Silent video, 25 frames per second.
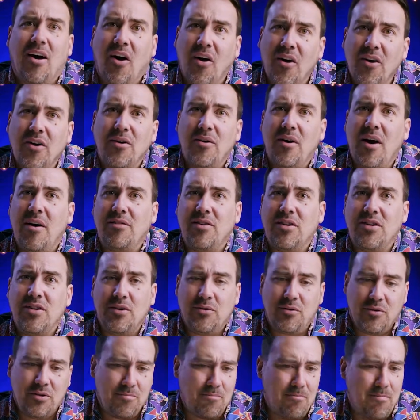All you have to
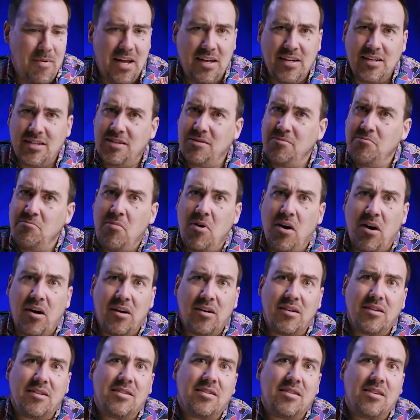do is make some
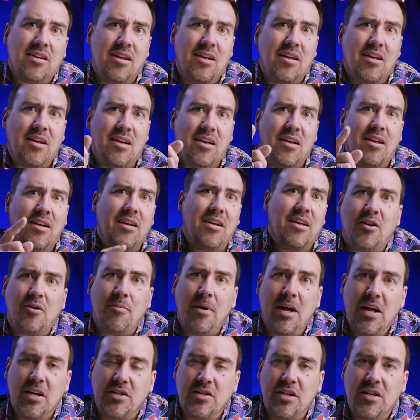marks and get your
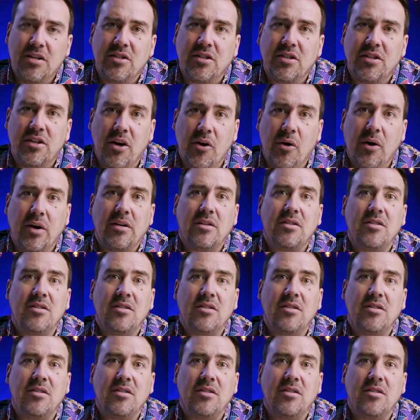imagination going.